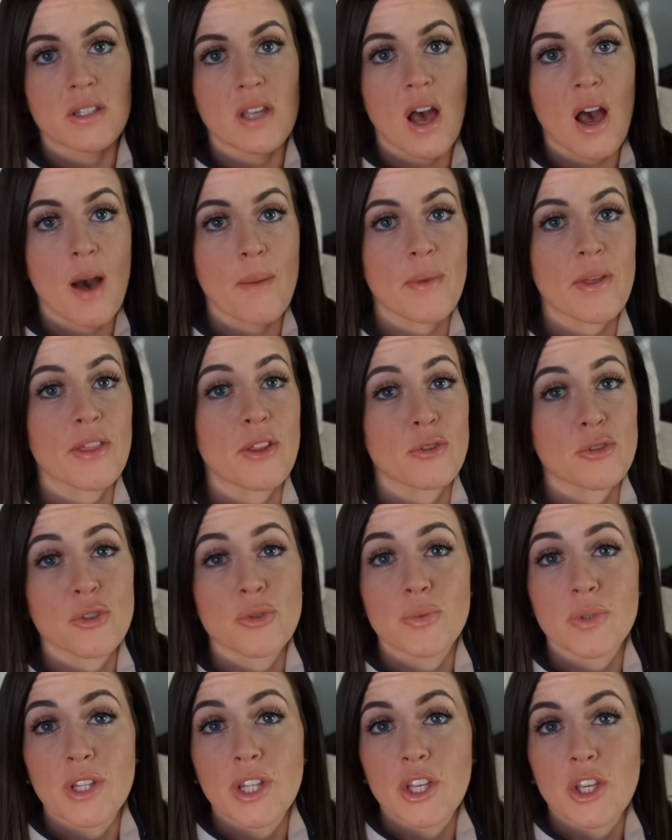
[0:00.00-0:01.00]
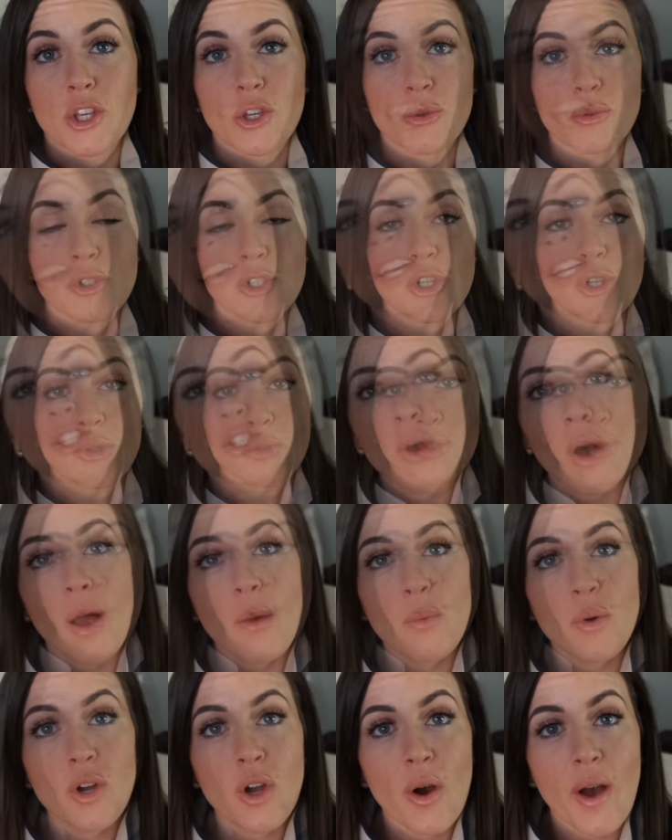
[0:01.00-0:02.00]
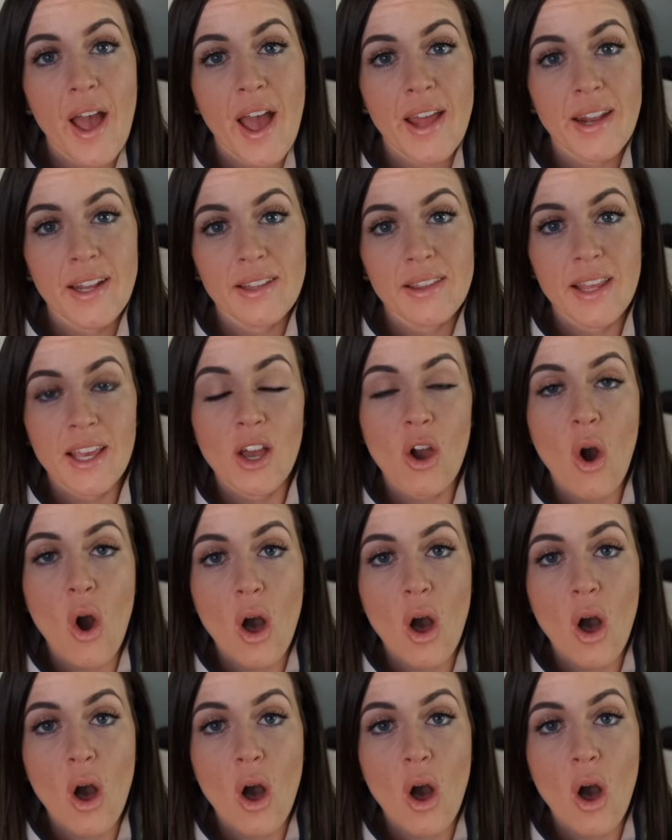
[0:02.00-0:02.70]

the top and those are really cute too. So I will go ahead and link